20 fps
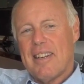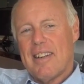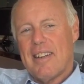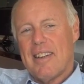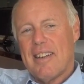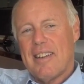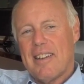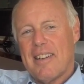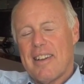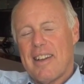uh,
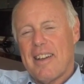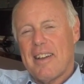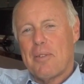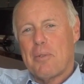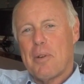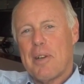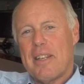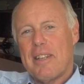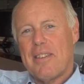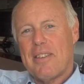I
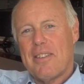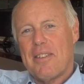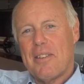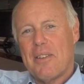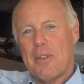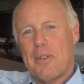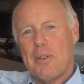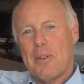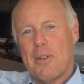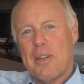went to
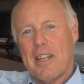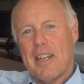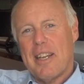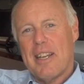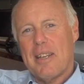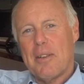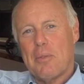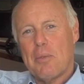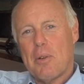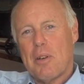a